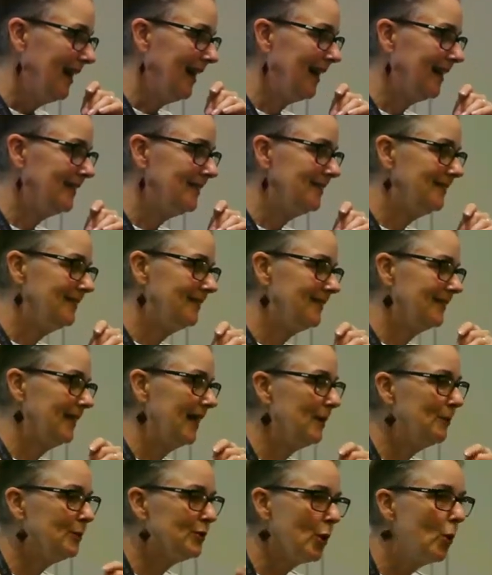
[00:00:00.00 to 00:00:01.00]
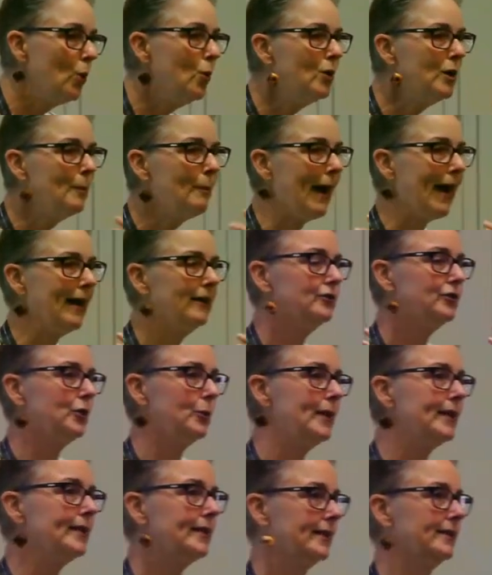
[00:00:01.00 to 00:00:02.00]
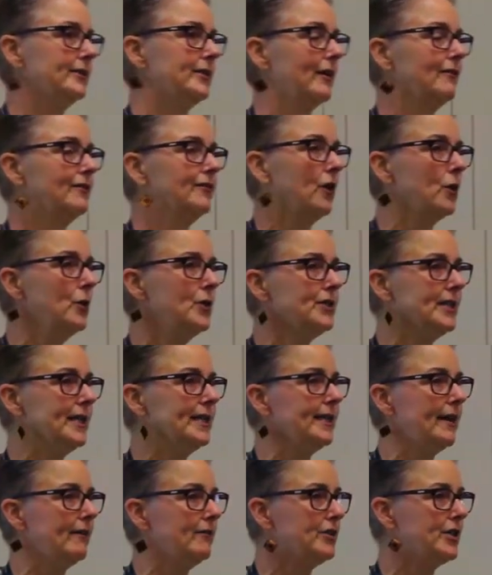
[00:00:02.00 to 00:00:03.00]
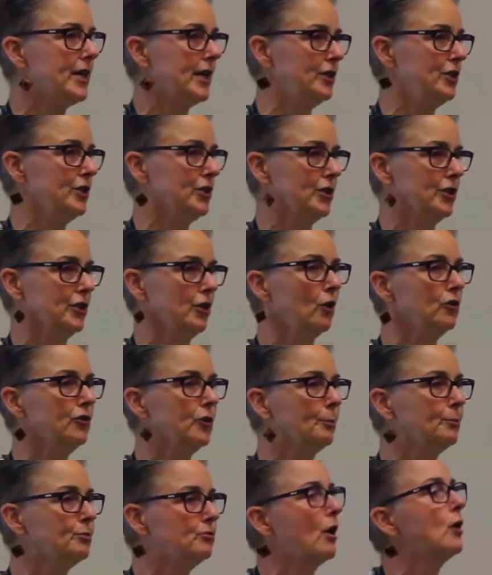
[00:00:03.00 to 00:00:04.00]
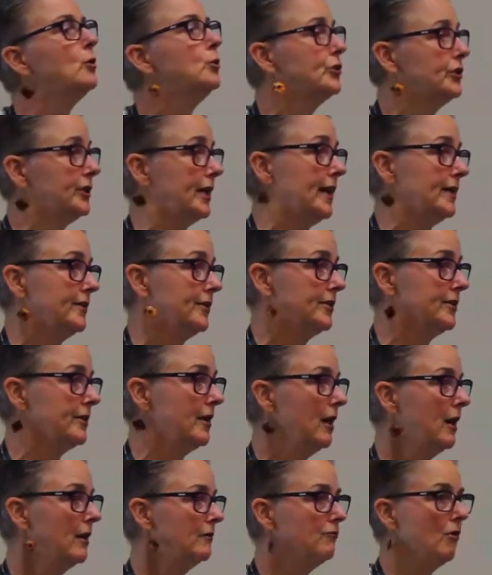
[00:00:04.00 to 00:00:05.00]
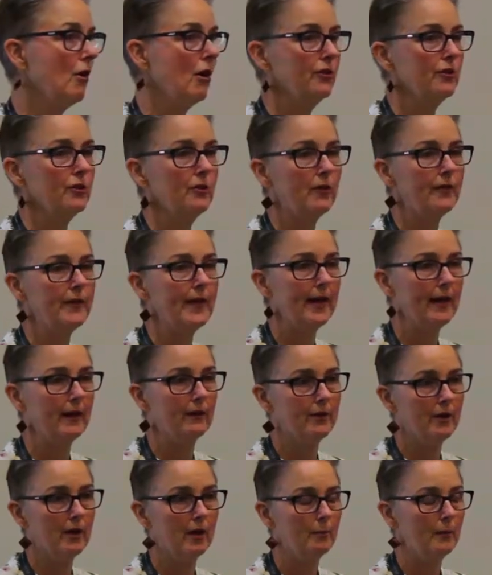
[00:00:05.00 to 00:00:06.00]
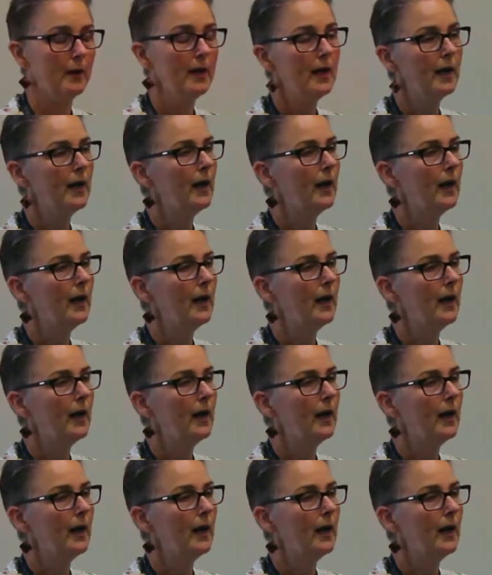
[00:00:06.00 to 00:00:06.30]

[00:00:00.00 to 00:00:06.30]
And it was all about doing things like focusing their attention on the process rather than the outcome.